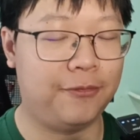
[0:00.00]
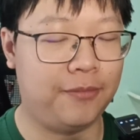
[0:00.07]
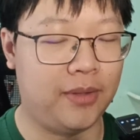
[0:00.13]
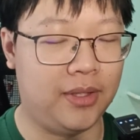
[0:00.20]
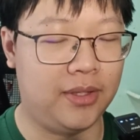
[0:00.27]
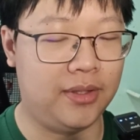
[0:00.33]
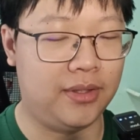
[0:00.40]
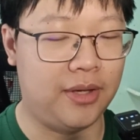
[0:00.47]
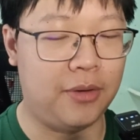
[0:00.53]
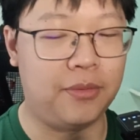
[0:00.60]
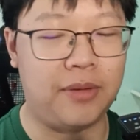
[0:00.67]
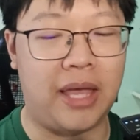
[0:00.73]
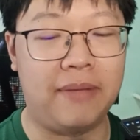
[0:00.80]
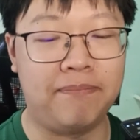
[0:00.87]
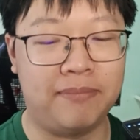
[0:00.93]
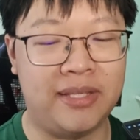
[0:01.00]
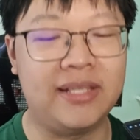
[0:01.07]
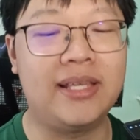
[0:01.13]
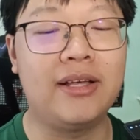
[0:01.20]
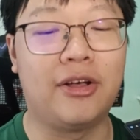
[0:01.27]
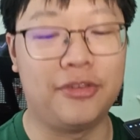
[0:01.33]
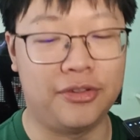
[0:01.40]
I'm
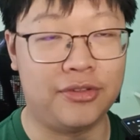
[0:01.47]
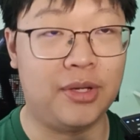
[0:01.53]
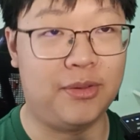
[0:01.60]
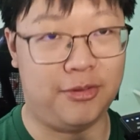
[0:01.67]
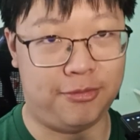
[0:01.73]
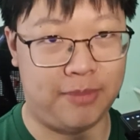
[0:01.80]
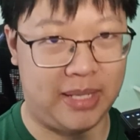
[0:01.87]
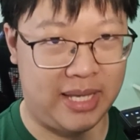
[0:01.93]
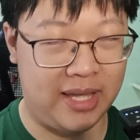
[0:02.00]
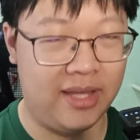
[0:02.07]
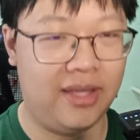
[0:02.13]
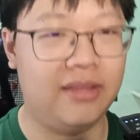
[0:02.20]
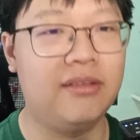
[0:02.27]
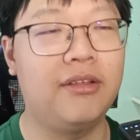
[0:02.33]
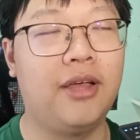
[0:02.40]
thinking on the top of my head